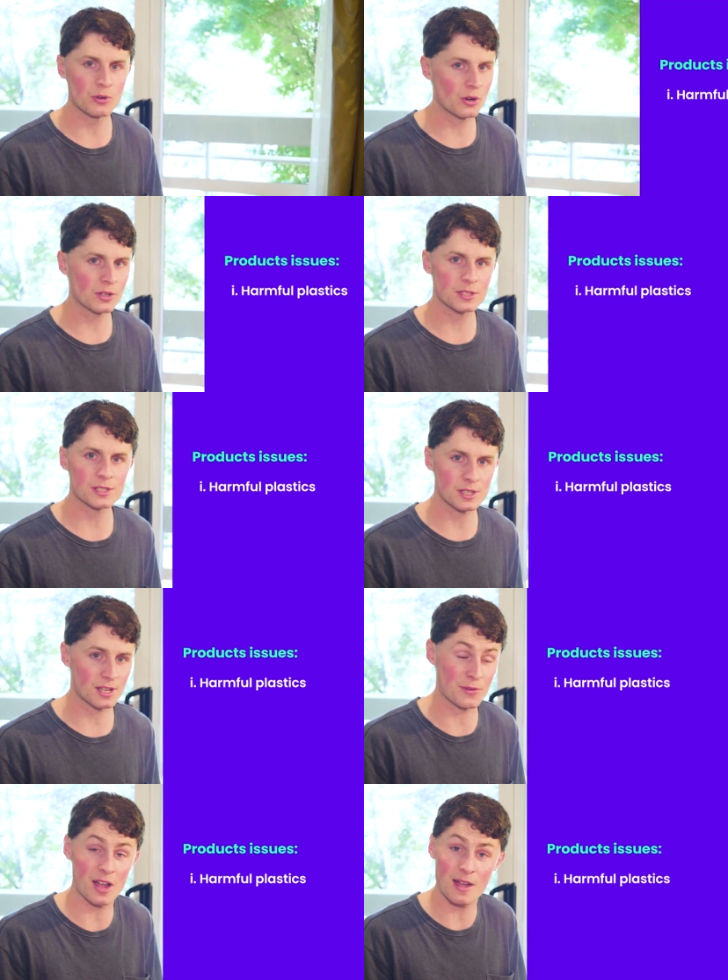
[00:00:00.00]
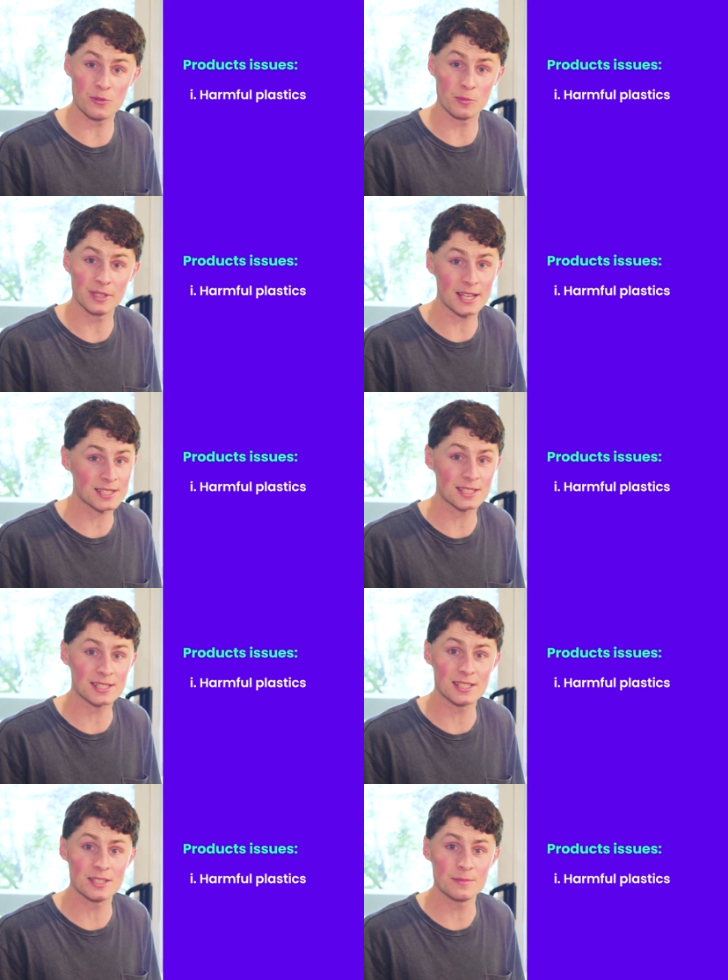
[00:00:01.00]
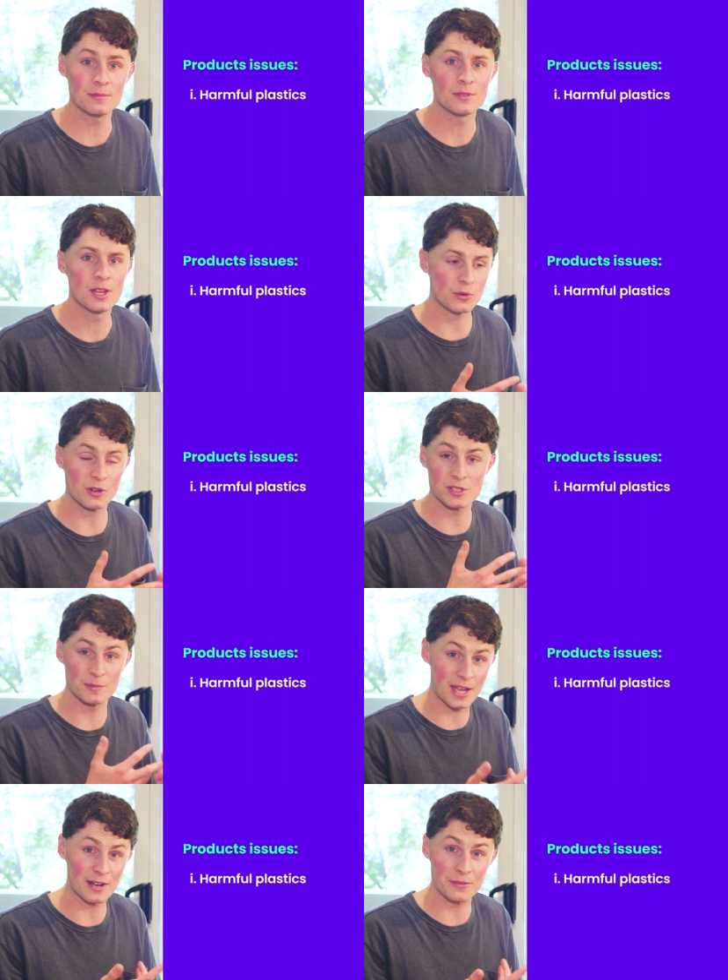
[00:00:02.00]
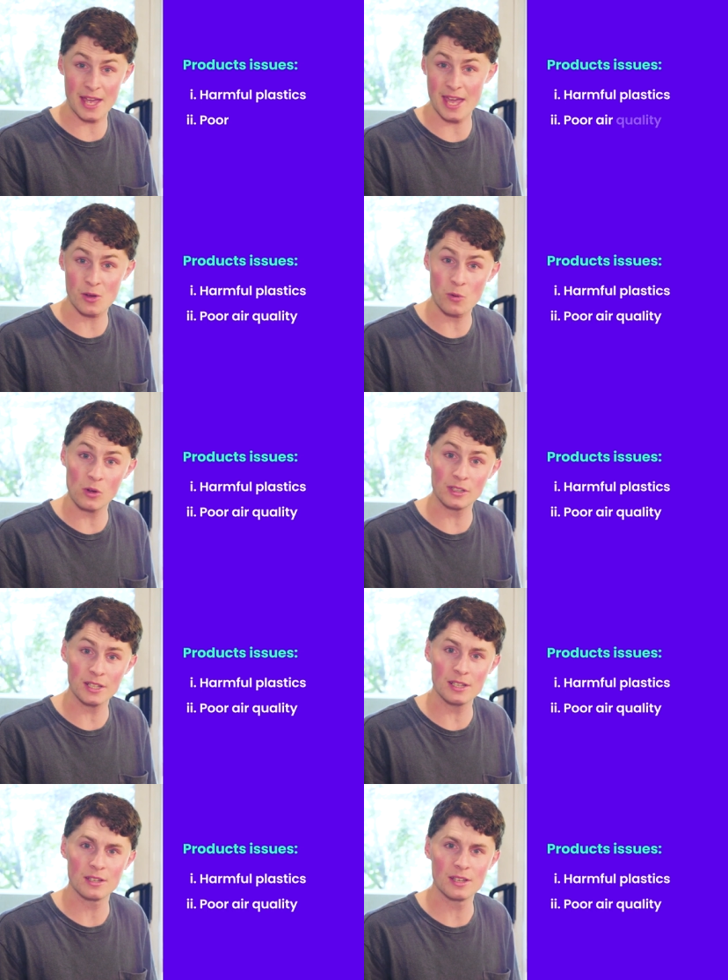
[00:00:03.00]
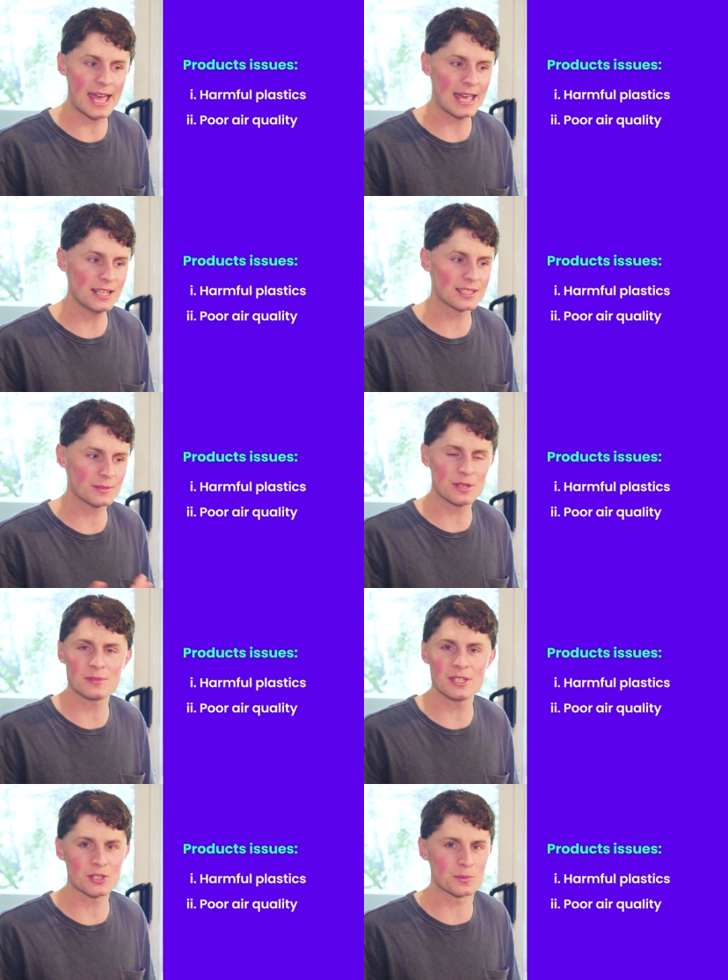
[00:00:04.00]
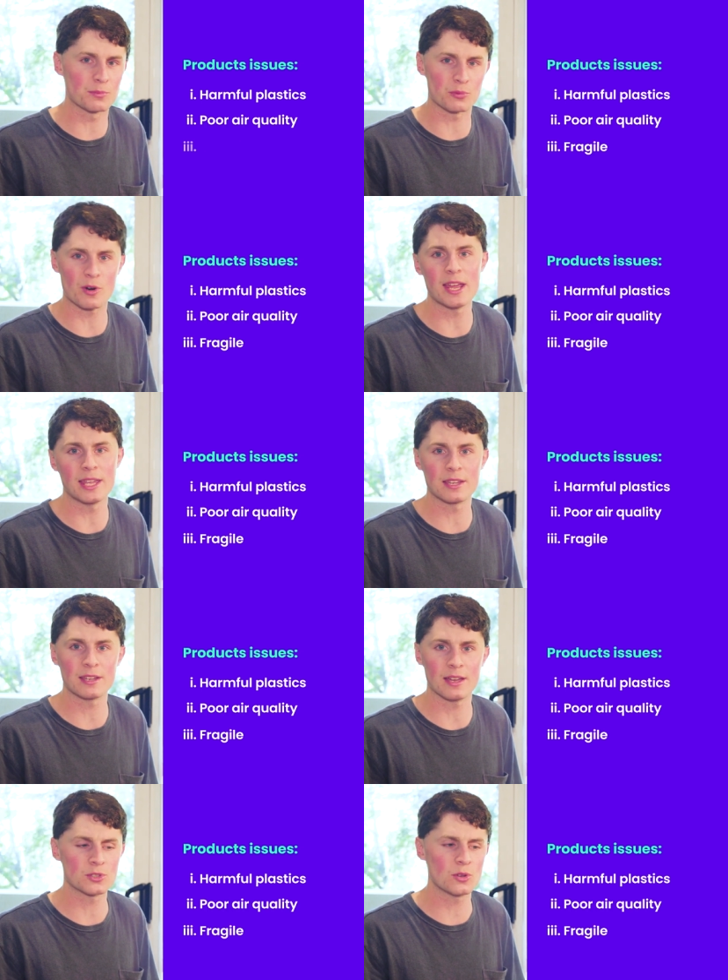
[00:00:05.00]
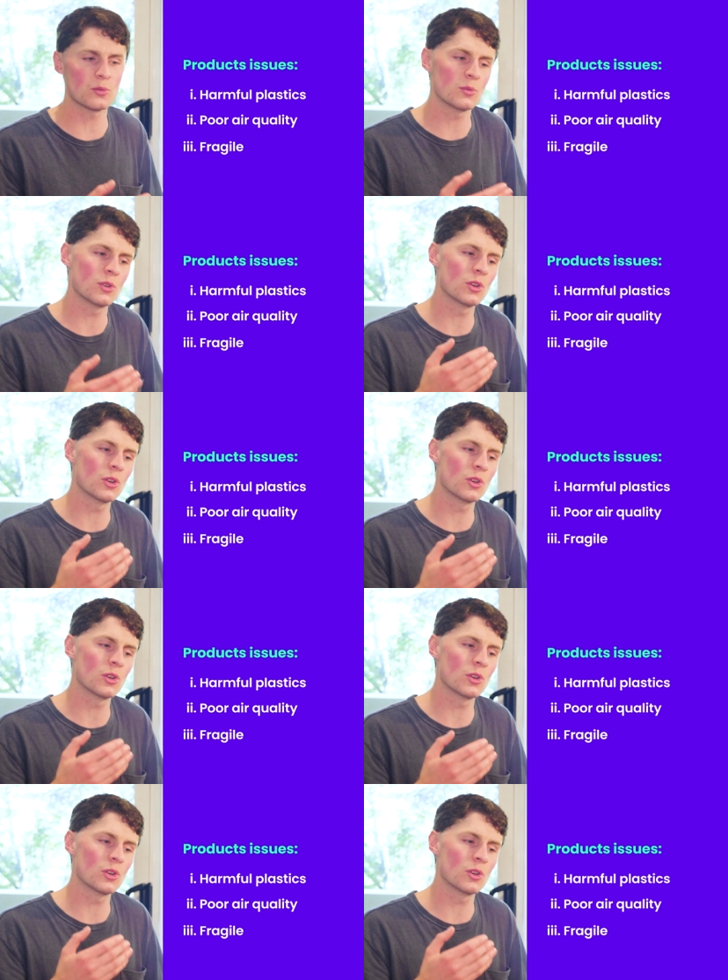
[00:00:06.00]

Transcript: products have harmful plastics in them. Products are bad for air quality, and sometimes they just break. So